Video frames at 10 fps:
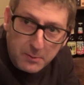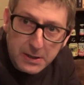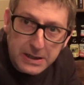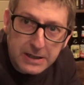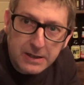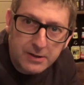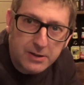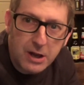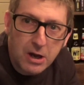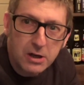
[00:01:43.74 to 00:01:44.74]
to be
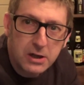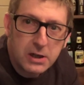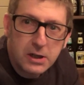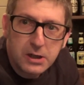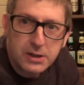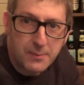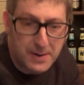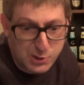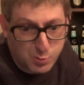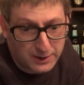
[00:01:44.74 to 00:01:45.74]
the
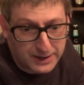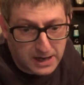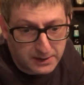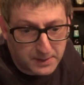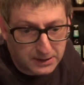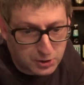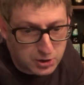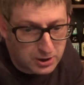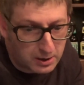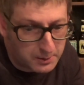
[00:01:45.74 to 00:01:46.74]
best one out of the
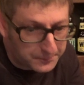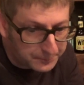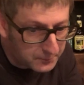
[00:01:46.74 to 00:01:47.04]
bunch. So